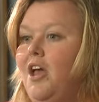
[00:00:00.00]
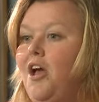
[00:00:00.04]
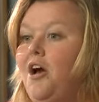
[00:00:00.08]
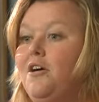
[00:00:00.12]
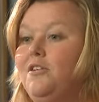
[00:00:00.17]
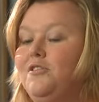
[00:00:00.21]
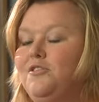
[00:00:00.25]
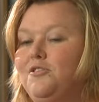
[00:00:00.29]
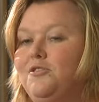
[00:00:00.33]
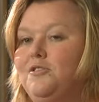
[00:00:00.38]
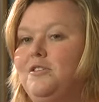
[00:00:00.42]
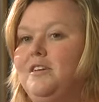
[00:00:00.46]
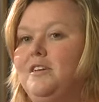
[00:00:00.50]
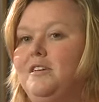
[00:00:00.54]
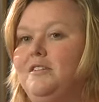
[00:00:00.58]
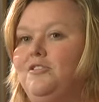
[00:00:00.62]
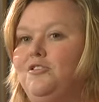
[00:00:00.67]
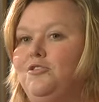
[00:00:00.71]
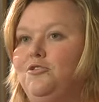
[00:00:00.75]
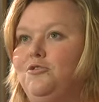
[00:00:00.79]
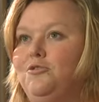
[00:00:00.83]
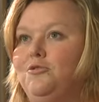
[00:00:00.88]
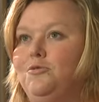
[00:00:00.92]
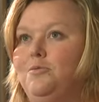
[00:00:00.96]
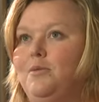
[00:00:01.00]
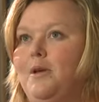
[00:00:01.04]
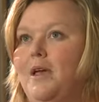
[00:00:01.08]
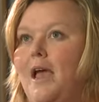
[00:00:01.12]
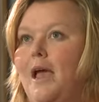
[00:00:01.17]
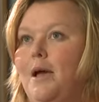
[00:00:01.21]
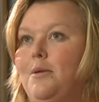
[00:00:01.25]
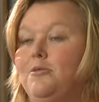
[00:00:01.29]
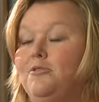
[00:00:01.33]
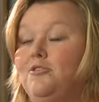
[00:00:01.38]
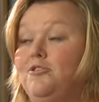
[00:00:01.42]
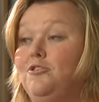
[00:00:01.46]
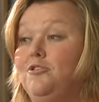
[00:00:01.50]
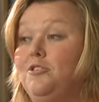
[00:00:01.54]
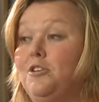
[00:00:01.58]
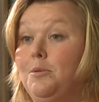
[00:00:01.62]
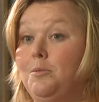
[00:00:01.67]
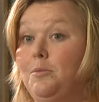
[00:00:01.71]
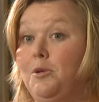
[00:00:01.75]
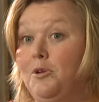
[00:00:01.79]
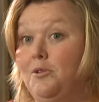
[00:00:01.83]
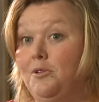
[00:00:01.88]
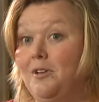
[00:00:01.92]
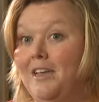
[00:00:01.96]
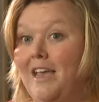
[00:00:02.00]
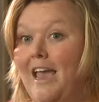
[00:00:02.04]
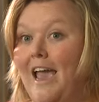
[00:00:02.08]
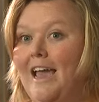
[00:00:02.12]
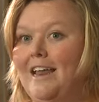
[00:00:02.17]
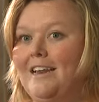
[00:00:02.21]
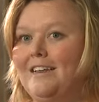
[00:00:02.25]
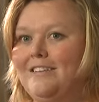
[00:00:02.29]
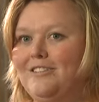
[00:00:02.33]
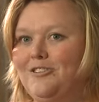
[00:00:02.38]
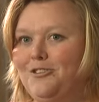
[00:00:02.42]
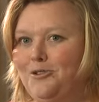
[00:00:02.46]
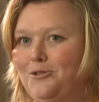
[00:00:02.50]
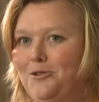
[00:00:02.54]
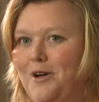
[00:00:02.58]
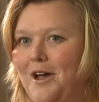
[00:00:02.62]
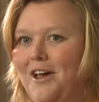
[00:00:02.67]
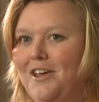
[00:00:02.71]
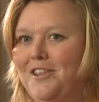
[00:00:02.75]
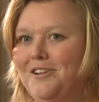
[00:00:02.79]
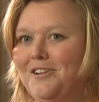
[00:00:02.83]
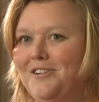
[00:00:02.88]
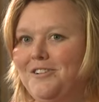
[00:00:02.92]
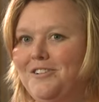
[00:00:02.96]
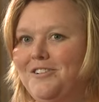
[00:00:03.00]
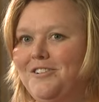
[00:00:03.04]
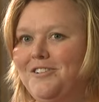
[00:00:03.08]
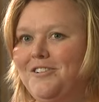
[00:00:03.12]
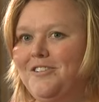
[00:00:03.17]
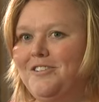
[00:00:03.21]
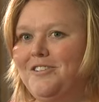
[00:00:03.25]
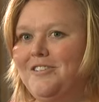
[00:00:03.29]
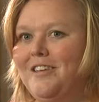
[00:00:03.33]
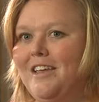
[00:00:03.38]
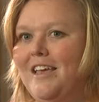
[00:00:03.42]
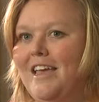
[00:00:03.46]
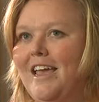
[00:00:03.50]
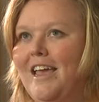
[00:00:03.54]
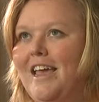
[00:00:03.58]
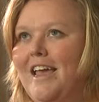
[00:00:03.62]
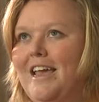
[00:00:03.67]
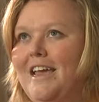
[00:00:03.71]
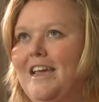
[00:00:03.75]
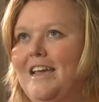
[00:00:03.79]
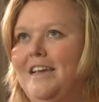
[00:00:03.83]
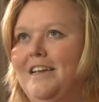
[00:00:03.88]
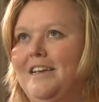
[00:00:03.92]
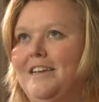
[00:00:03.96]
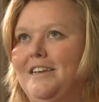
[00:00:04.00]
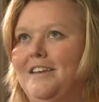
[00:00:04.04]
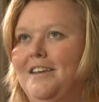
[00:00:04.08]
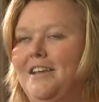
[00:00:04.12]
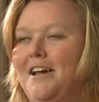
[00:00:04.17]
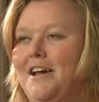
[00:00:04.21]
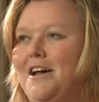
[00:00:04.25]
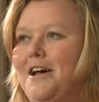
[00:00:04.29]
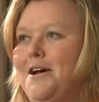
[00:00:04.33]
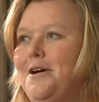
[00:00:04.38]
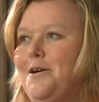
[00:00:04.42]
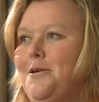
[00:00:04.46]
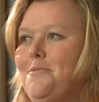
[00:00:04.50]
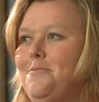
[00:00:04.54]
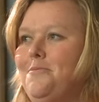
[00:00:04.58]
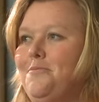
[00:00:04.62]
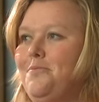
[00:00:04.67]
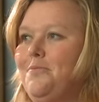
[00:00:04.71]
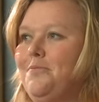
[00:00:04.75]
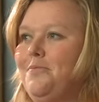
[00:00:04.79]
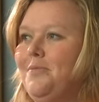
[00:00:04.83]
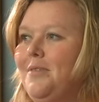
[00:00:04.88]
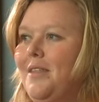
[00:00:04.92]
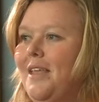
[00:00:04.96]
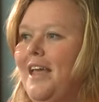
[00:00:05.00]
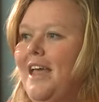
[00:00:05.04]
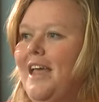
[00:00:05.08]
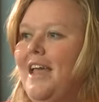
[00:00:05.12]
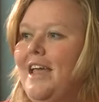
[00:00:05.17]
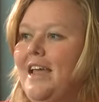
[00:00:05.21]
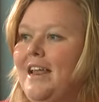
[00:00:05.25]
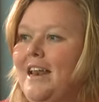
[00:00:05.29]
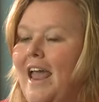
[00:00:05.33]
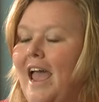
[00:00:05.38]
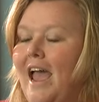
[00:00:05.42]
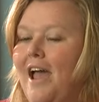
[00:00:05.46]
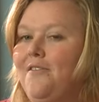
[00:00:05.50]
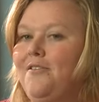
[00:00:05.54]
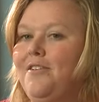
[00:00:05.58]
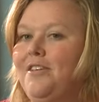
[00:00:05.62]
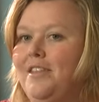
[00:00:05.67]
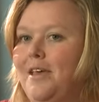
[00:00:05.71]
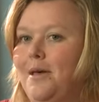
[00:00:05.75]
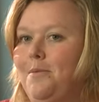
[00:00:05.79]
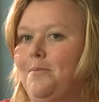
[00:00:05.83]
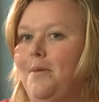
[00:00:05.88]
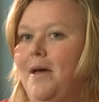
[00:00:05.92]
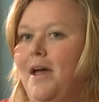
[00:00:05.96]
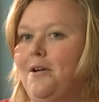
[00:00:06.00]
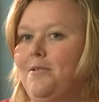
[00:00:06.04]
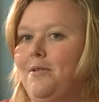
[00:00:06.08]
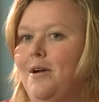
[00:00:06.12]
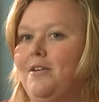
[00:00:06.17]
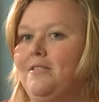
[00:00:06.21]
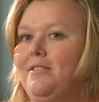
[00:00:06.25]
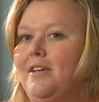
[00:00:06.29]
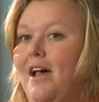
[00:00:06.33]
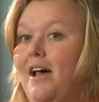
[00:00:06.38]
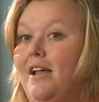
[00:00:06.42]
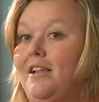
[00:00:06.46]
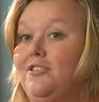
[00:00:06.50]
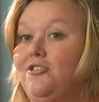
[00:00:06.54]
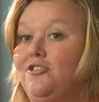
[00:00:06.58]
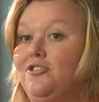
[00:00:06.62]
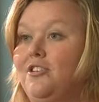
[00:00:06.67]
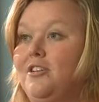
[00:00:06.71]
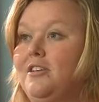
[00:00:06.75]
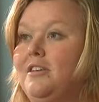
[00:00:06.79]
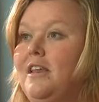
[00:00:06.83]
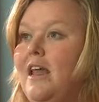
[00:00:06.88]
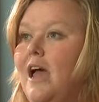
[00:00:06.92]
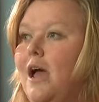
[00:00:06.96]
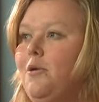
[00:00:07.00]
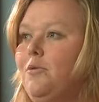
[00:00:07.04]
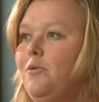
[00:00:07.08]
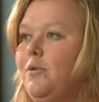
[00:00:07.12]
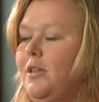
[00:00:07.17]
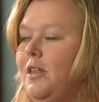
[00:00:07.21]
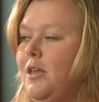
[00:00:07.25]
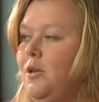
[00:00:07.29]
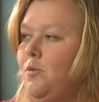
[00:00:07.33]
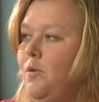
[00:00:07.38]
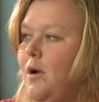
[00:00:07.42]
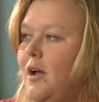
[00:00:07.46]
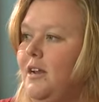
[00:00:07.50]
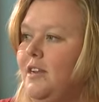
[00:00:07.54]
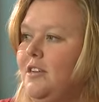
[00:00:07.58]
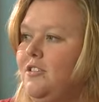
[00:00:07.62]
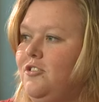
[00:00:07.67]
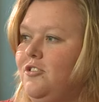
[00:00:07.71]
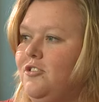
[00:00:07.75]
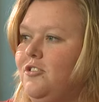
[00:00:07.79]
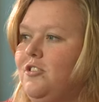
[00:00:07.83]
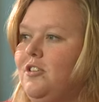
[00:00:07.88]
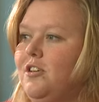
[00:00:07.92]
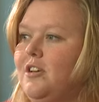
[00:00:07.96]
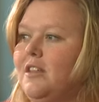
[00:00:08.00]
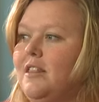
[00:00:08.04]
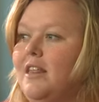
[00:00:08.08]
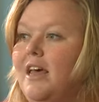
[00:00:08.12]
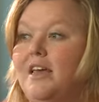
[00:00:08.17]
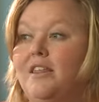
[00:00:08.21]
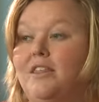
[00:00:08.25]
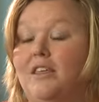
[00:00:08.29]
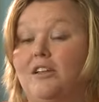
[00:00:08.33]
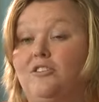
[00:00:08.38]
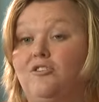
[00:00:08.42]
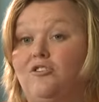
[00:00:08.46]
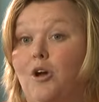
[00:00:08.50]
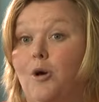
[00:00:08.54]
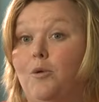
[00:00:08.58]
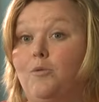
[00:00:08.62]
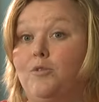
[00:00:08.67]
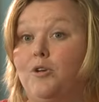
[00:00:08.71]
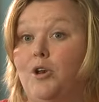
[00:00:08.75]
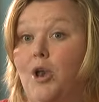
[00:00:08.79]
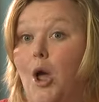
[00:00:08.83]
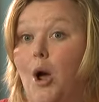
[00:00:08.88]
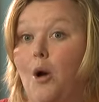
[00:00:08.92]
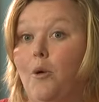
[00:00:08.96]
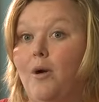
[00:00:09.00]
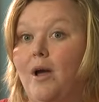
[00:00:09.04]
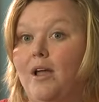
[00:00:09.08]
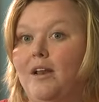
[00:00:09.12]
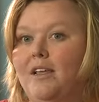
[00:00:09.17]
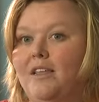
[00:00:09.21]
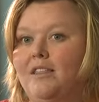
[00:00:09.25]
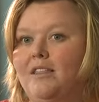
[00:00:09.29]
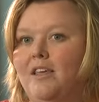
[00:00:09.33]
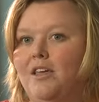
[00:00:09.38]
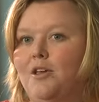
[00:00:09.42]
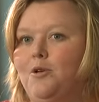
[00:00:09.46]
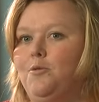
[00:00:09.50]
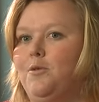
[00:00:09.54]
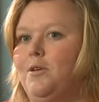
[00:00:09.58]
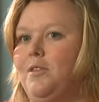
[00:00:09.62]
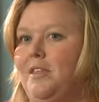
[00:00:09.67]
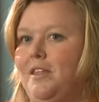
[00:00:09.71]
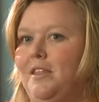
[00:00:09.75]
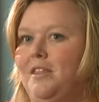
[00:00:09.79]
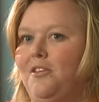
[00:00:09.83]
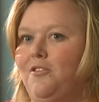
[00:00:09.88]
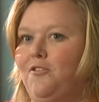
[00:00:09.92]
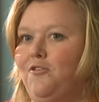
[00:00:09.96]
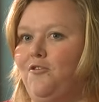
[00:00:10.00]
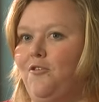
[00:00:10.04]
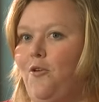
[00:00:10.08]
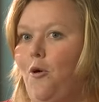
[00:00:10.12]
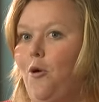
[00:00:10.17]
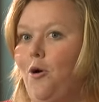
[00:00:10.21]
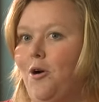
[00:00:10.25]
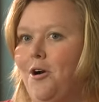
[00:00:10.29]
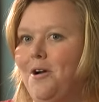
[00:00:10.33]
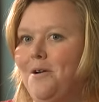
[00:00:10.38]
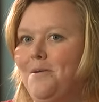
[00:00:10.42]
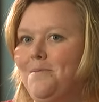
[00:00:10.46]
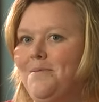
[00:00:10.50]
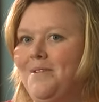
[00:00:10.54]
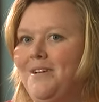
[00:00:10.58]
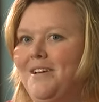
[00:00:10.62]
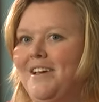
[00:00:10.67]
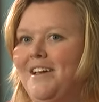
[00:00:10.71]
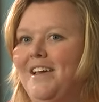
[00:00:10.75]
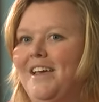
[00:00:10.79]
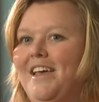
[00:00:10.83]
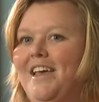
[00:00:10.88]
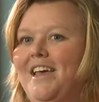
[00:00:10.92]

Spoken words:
also need to be able to communicate it to others in having that background knowledge and not really wanting to look like they don't know anything within the forum.